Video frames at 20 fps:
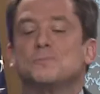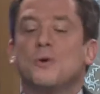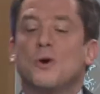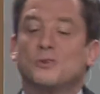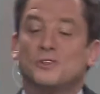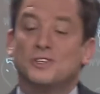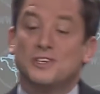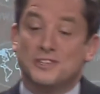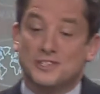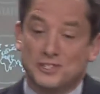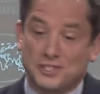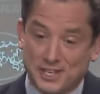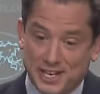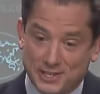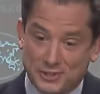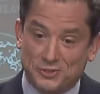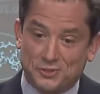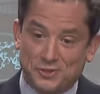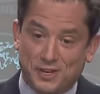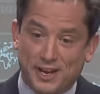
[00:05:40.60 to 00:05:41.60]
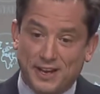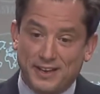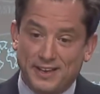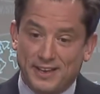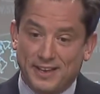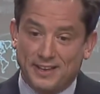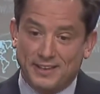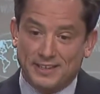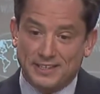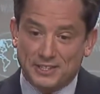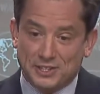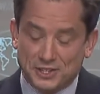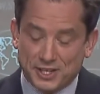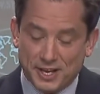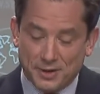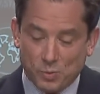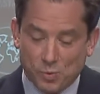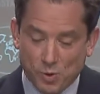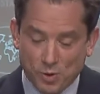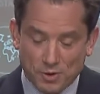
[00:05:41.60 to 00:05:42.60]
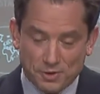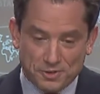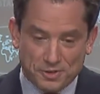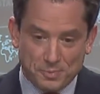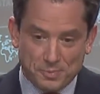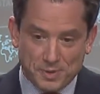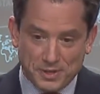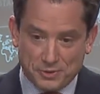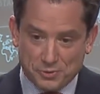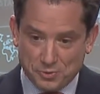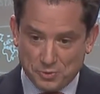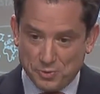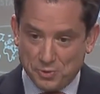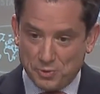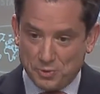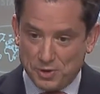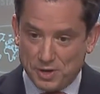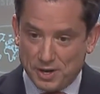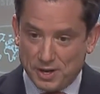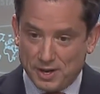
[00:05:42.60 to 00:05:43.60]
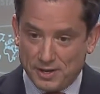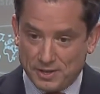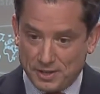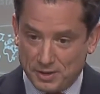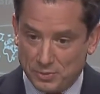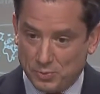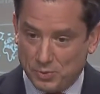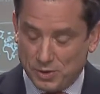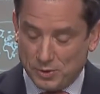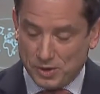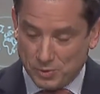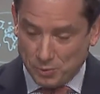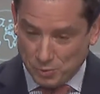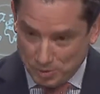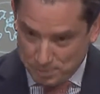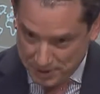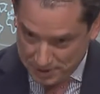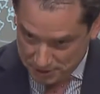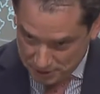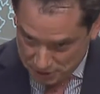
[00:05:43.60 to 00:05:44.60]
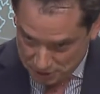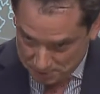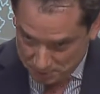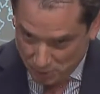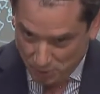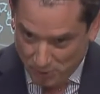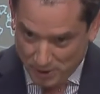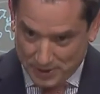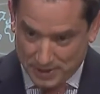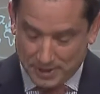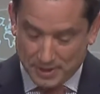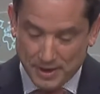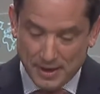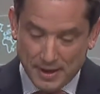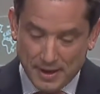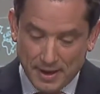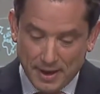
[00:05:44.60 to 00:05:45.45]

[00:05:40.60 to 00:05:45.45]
spoke to this yesterday, and he said, were it to be true, he would be disappointed.